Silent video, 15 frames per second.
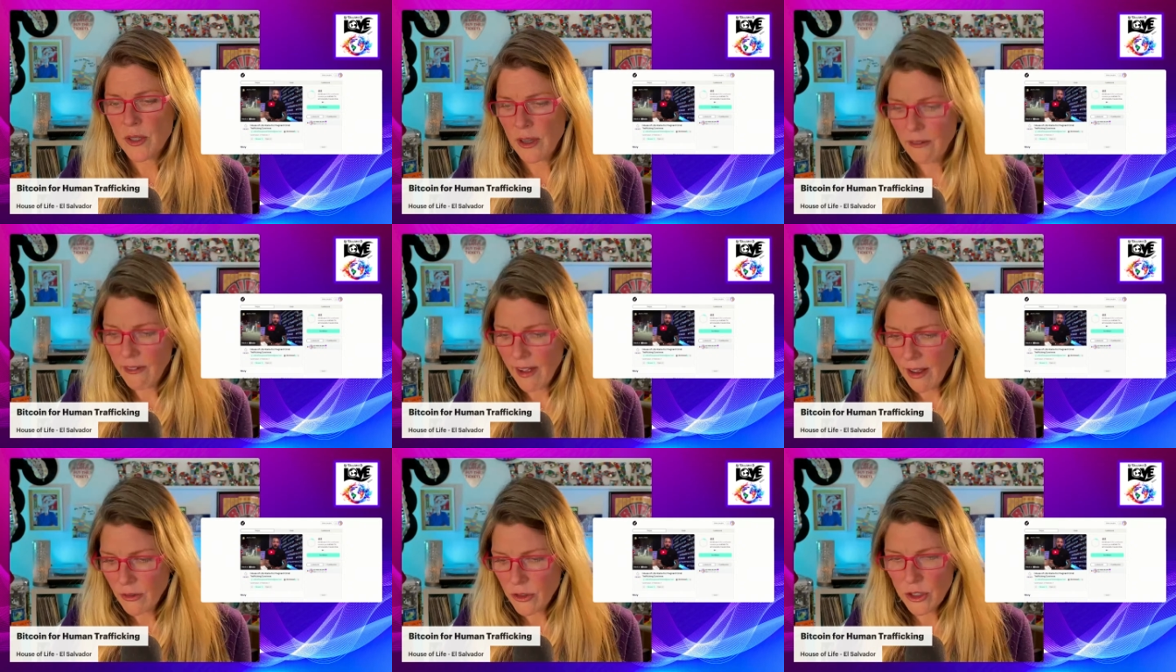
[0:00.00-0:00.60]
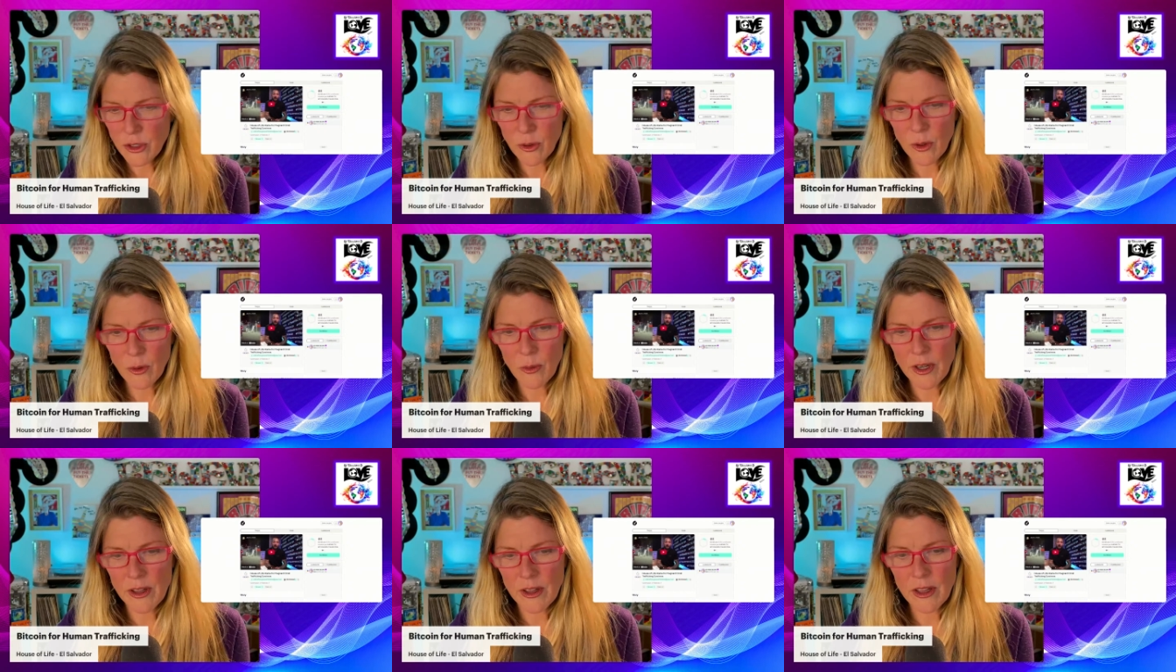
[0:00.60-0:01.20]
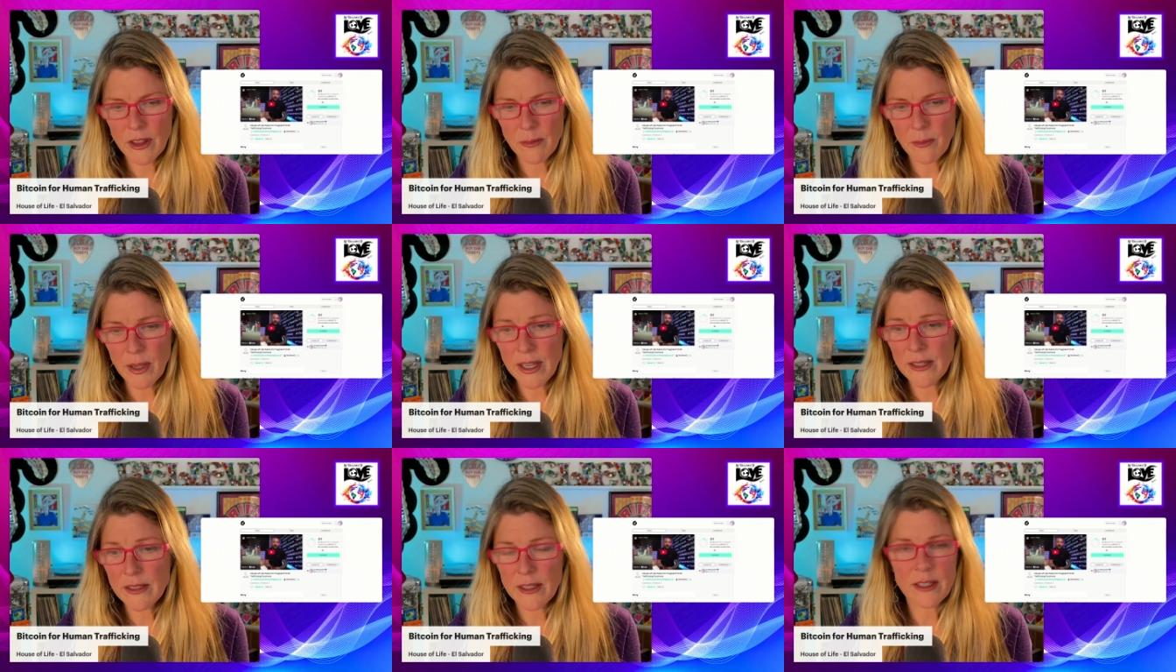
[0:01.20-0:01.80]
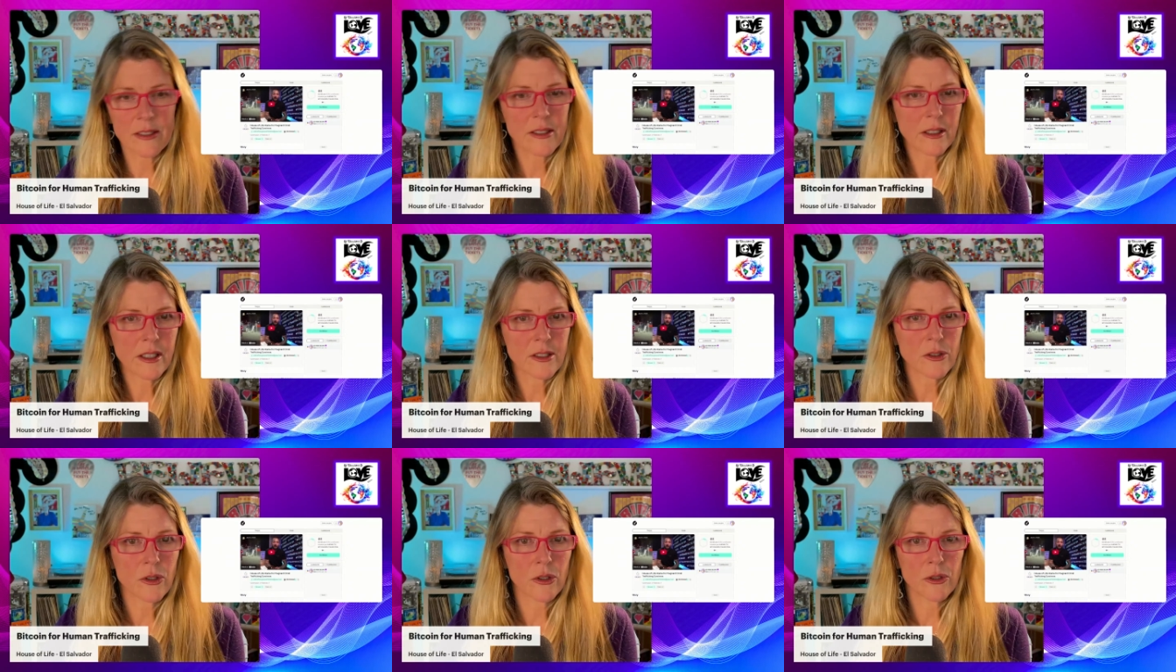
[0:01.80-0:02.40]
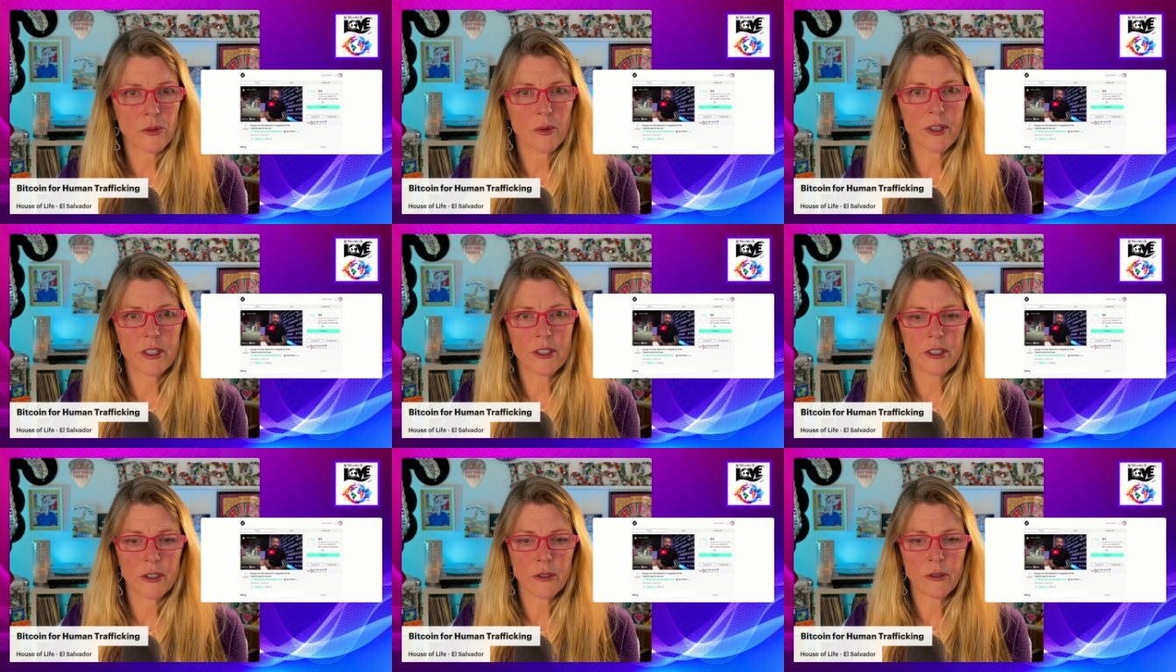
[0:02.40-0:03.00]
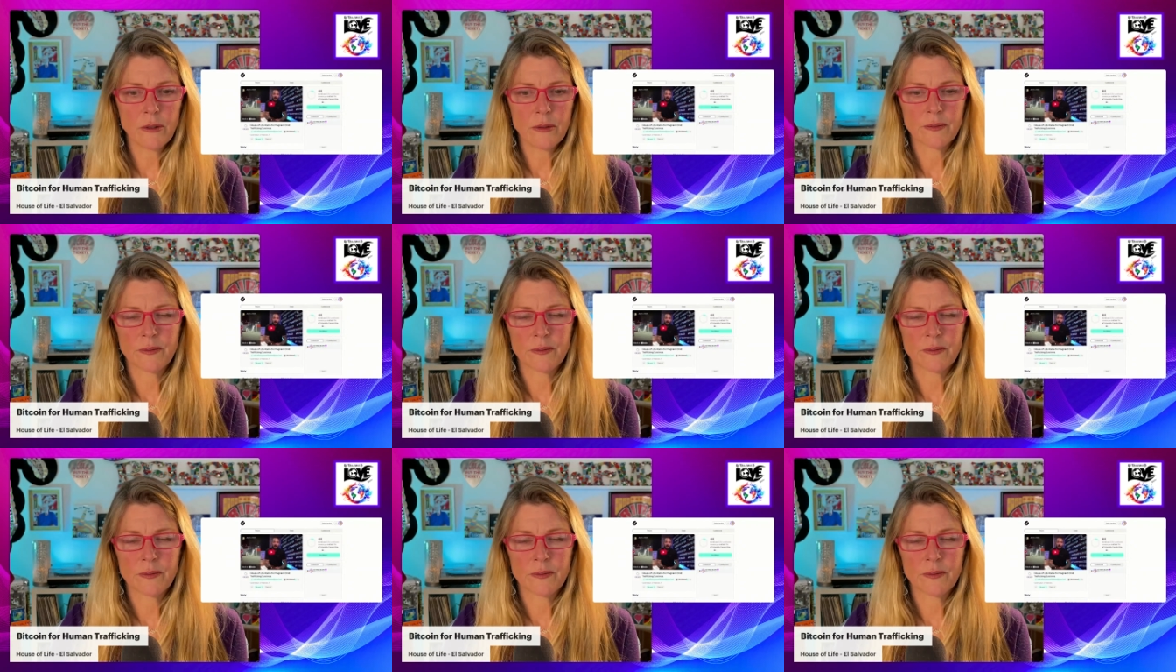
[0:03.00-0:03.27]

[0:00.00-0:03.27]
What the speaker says: like, Val, do you know what one of the biggest things that these girls want to do?